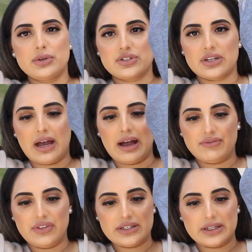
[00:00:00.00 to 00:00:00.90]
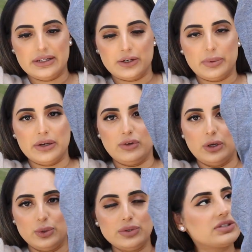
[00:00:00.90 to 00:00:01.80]
was to have this a little bit
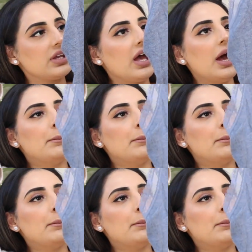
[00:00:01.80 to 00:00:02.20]
loose,